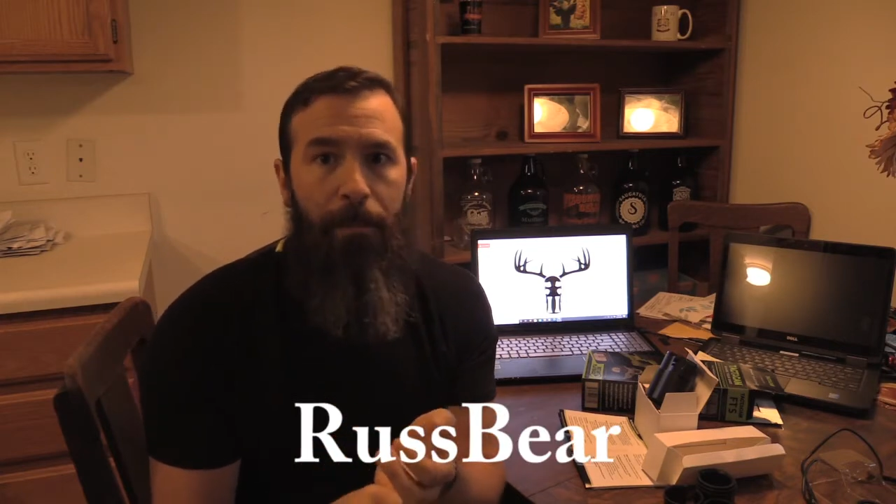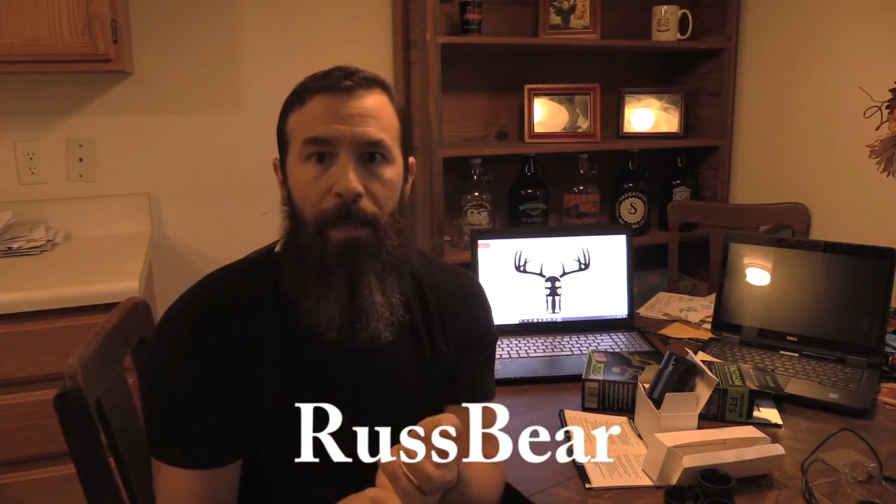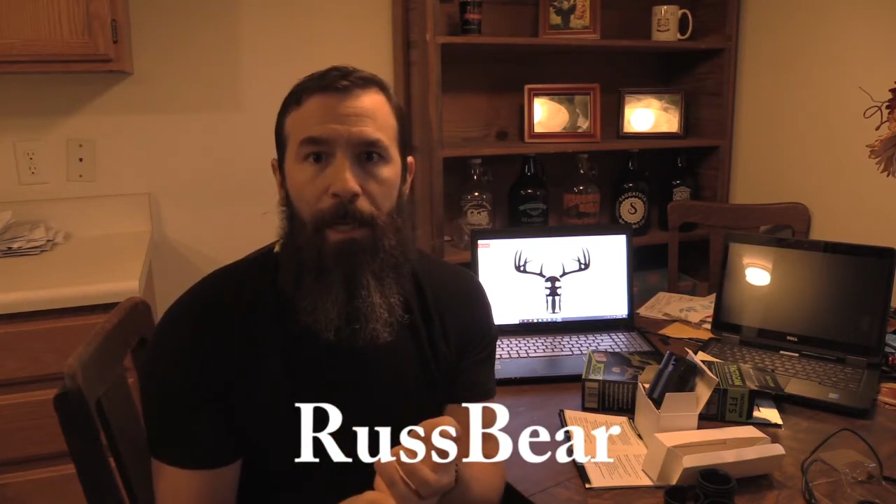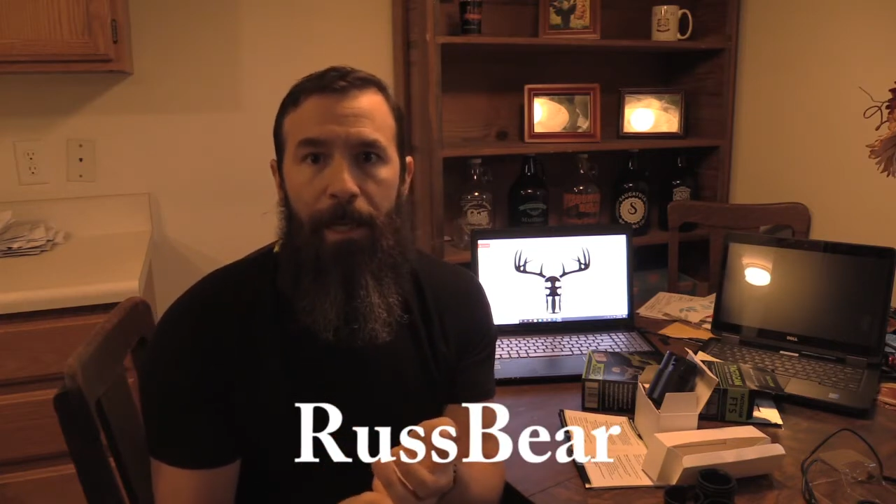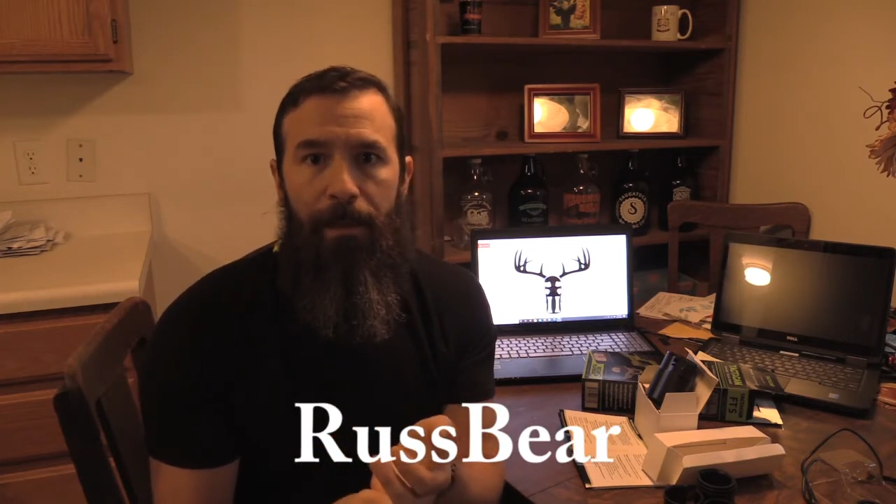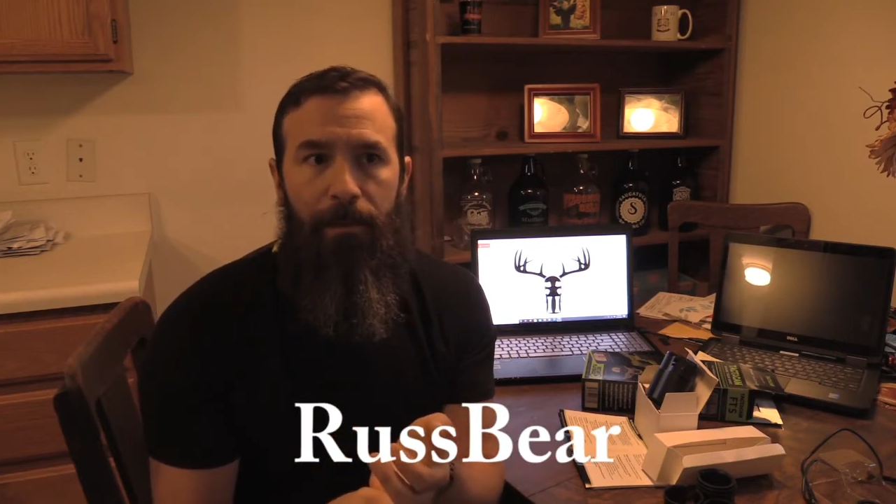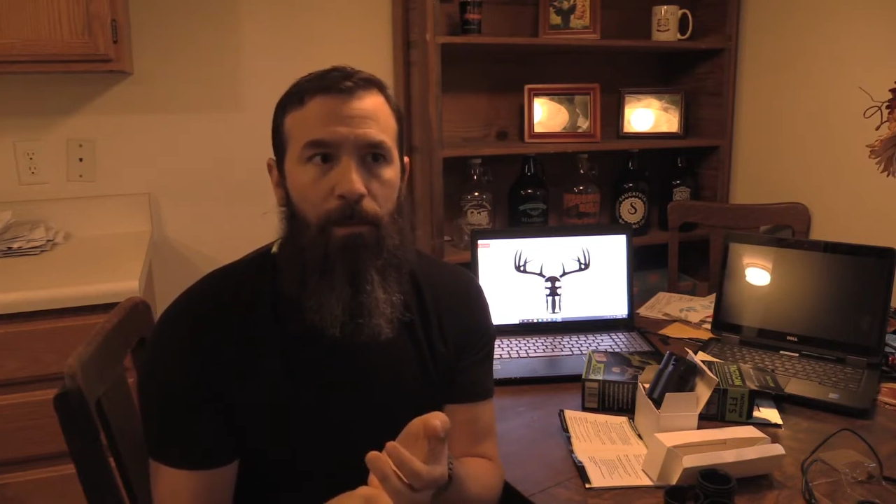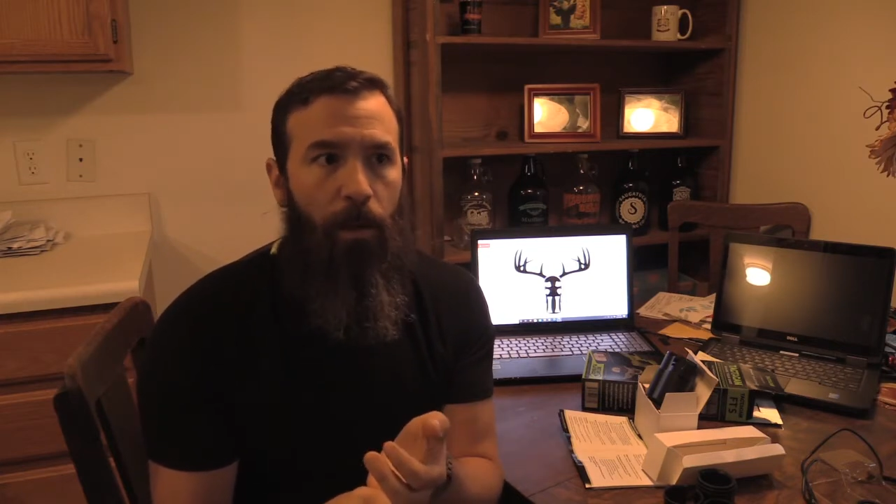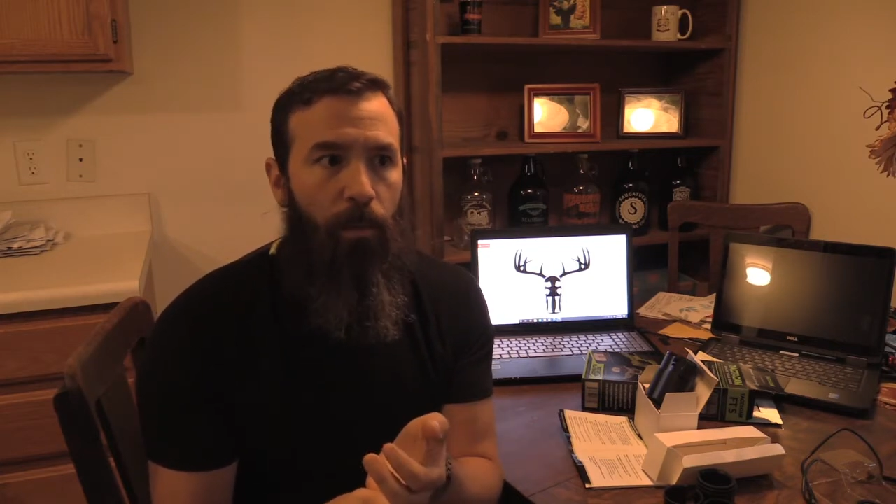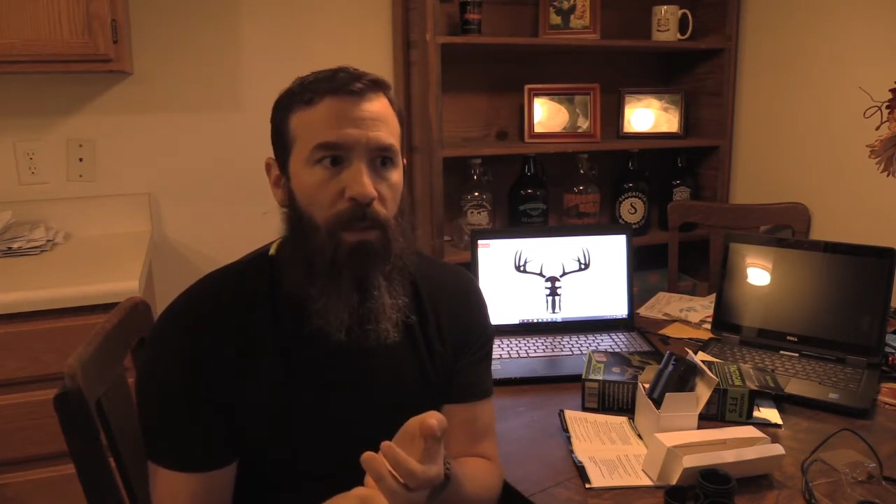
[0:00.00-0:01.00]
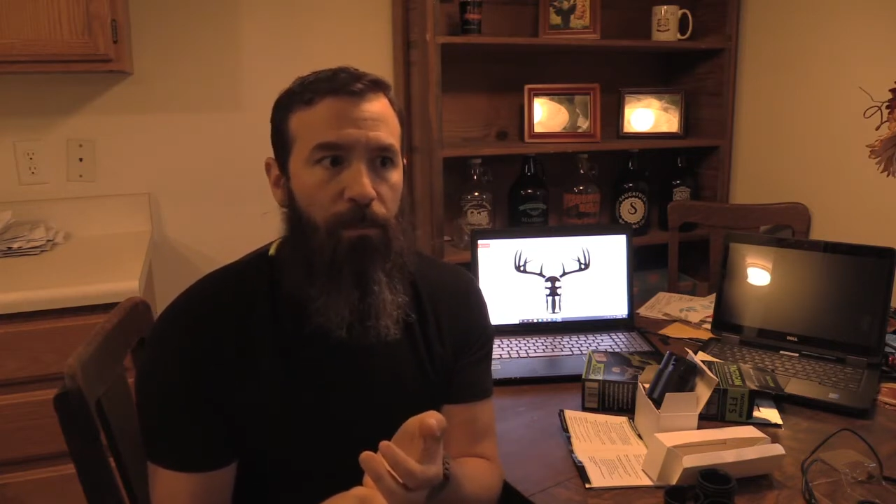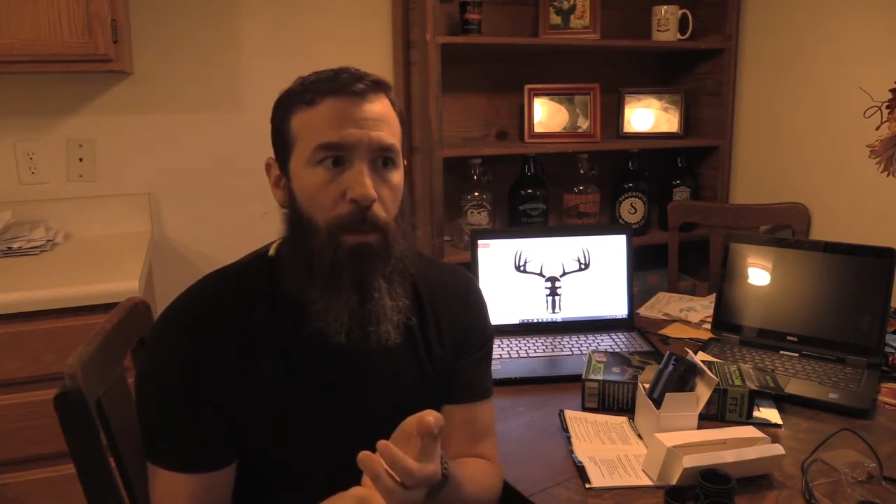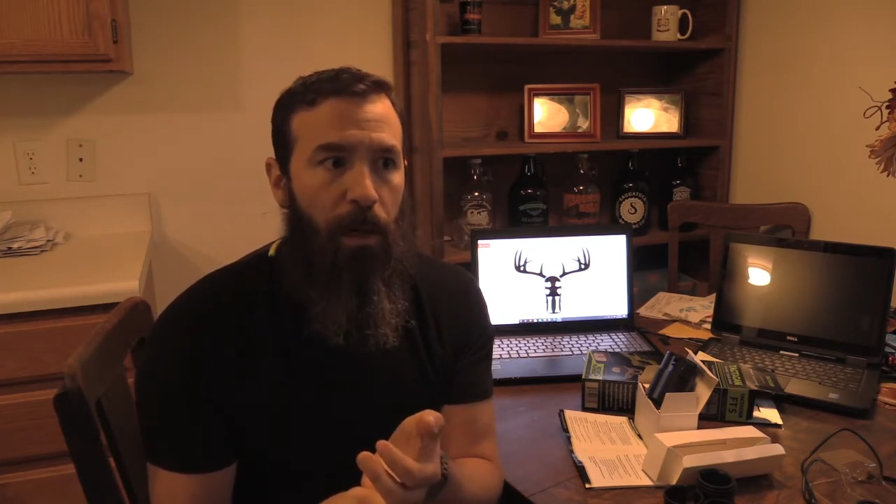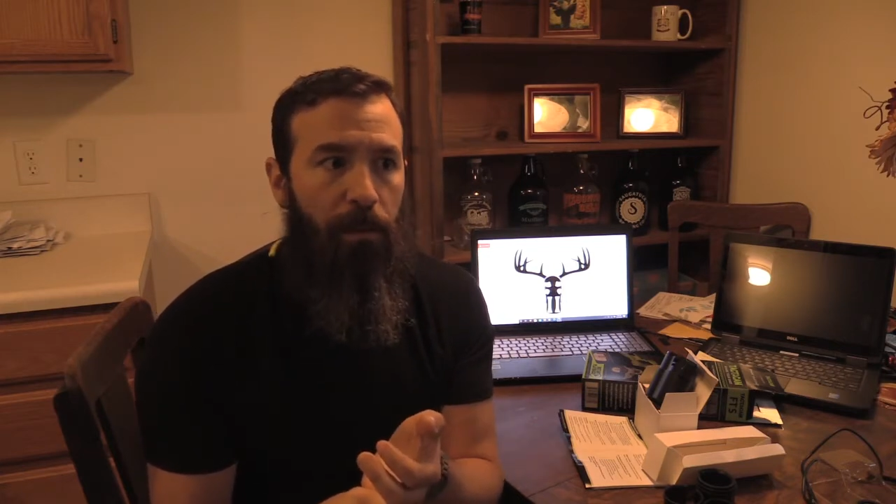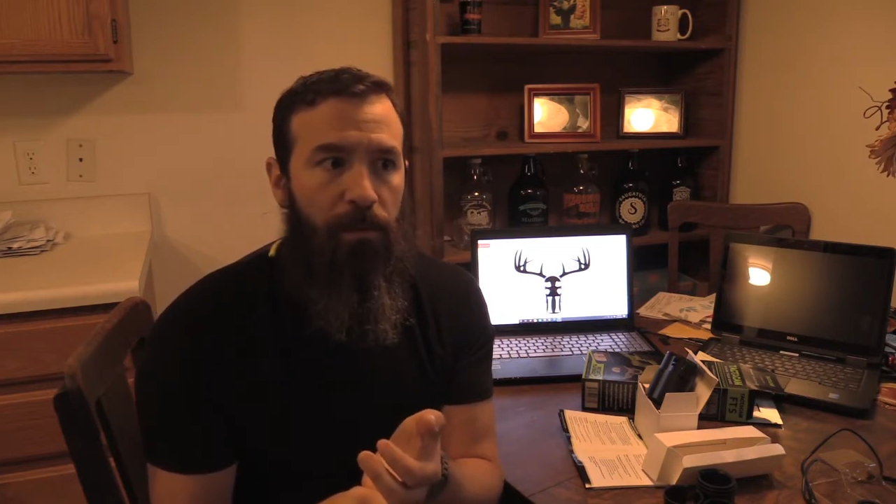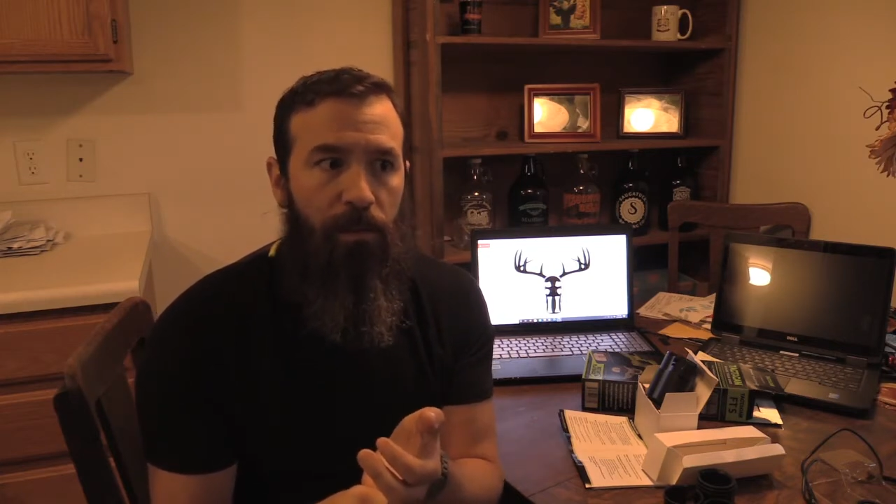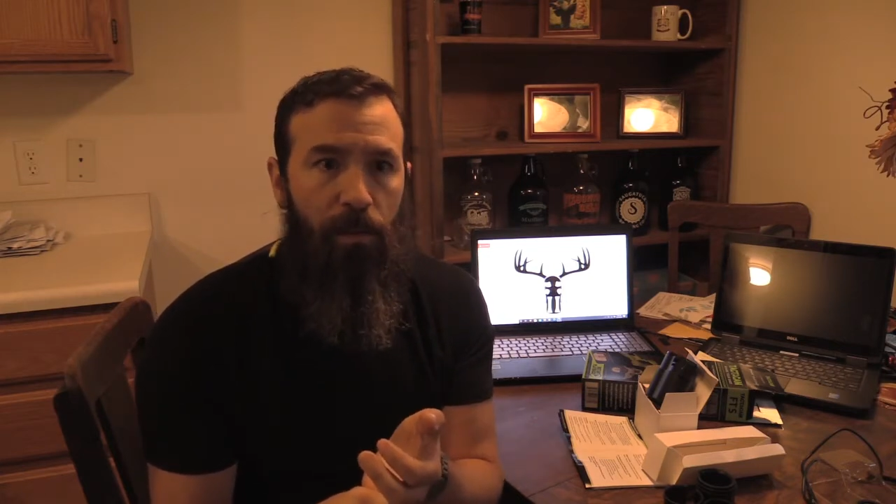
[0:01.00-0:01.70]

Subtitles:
but it's called Russ Bar's